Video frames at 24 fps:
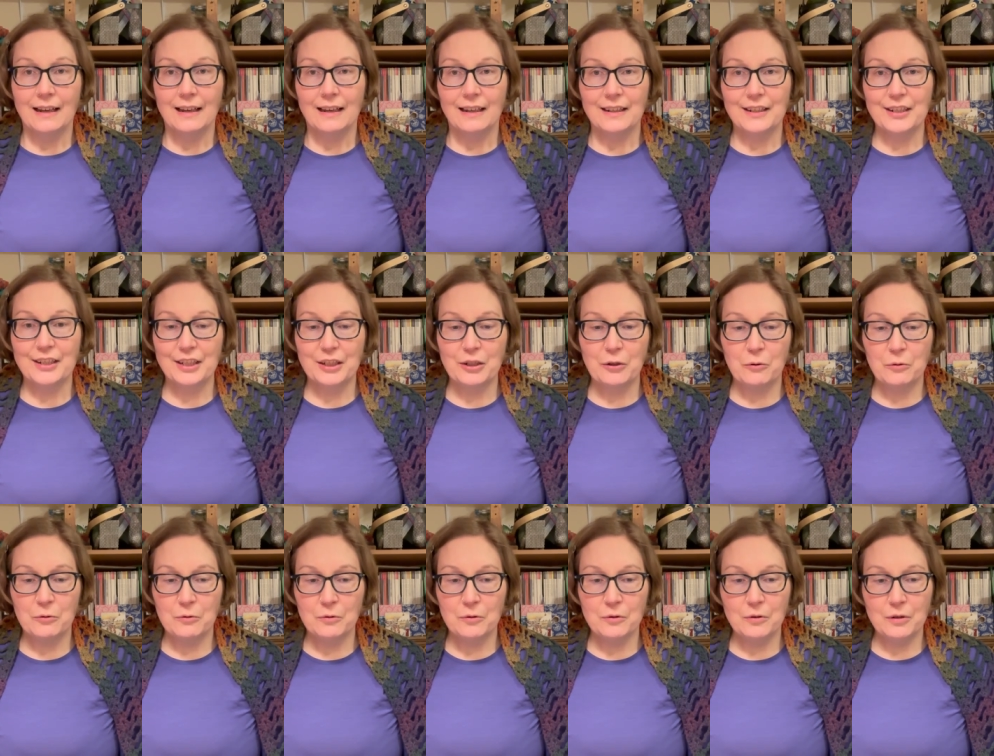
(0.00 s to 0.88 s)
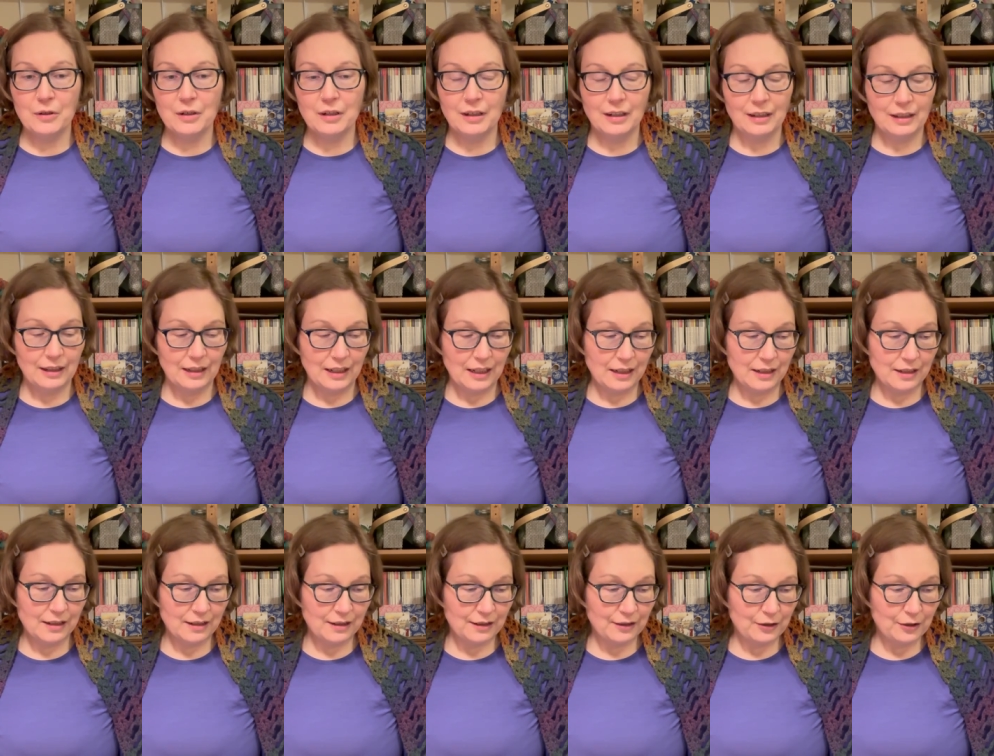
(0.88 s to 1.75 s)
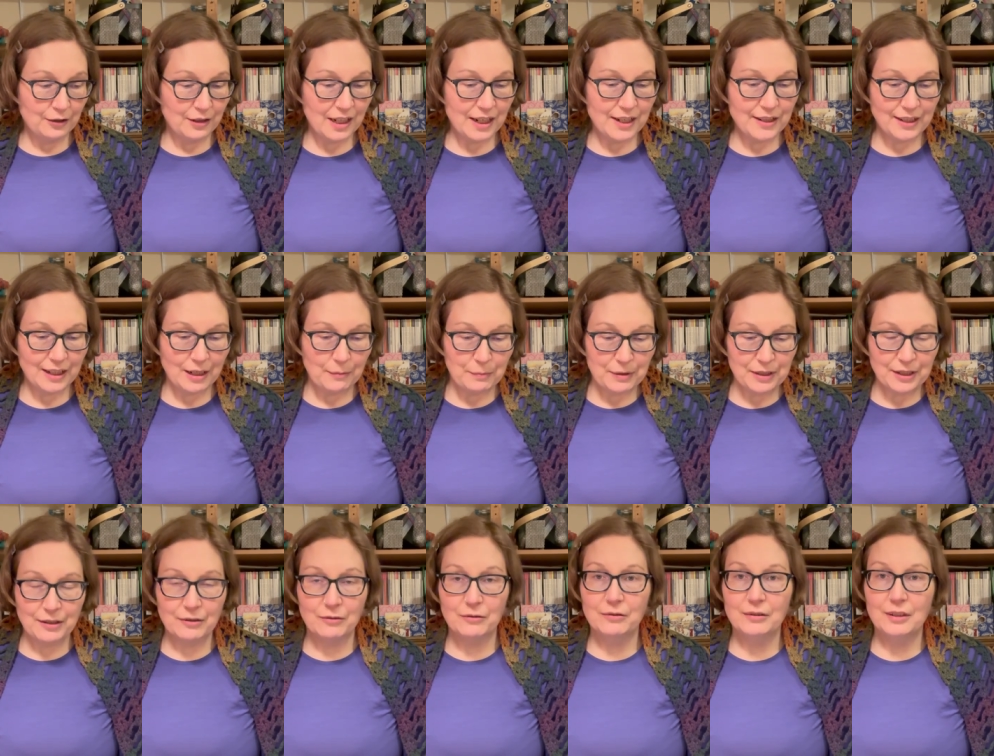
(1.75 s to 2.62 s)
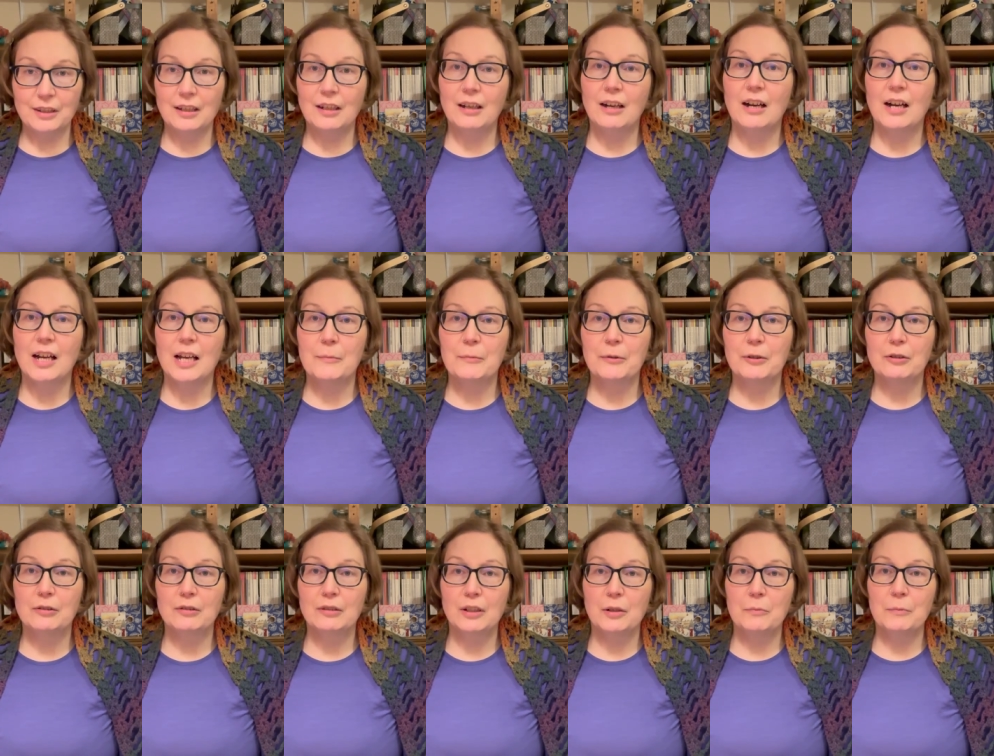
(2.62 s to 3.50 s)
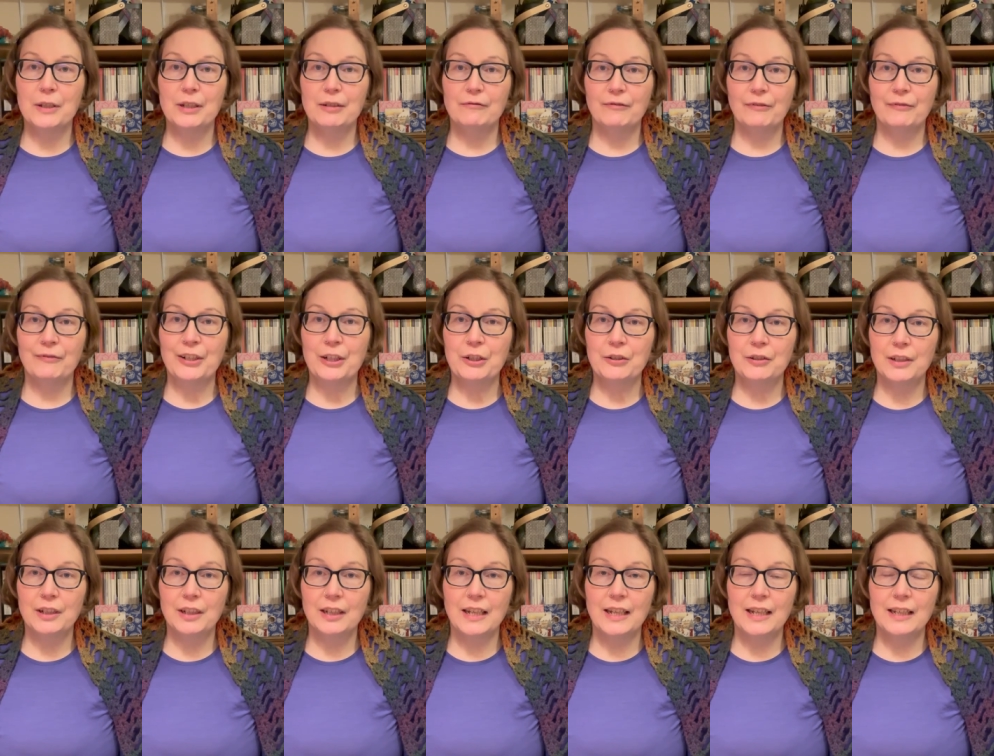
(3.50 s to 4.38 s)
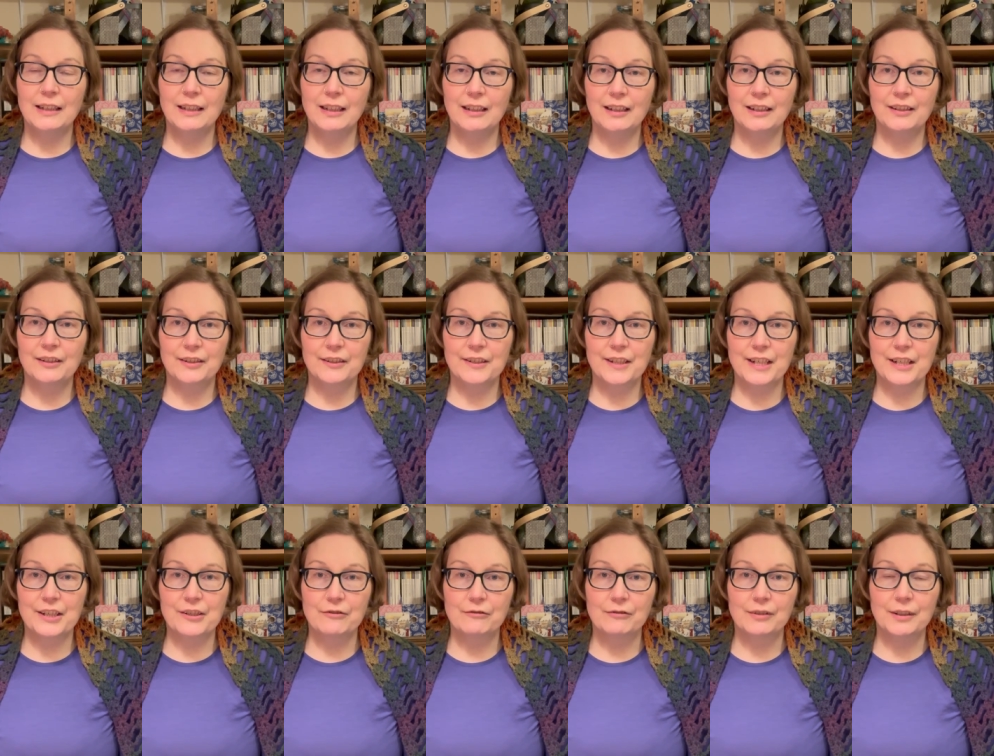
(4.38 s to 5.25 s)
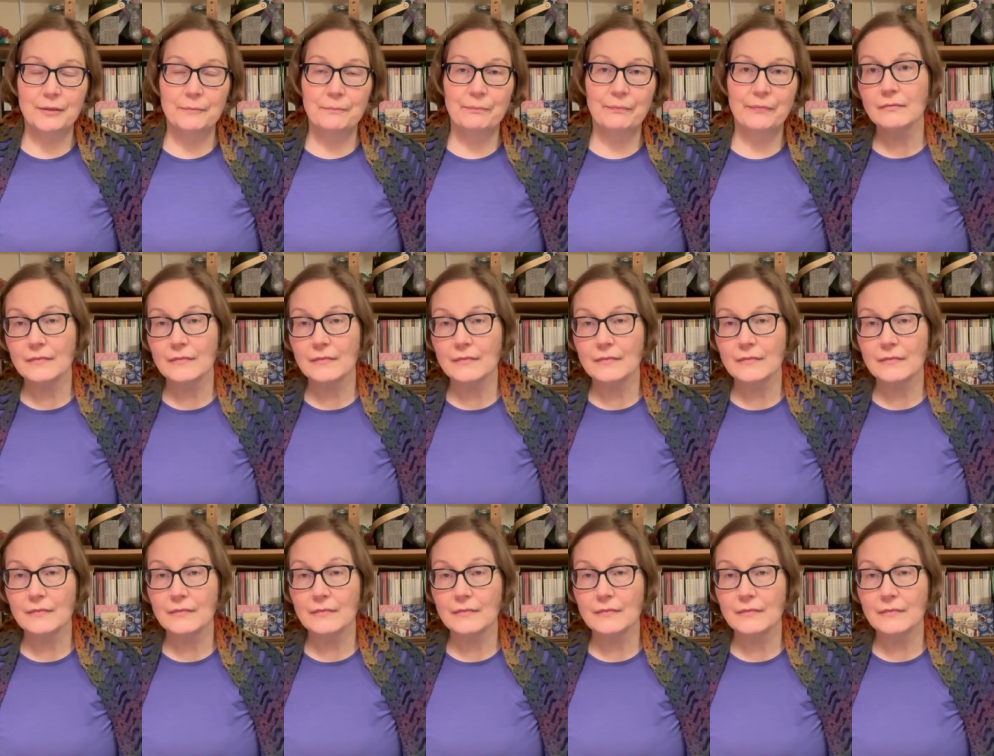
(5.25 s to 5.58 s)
So in today's episode I am going to be reviewing a knitting accessory,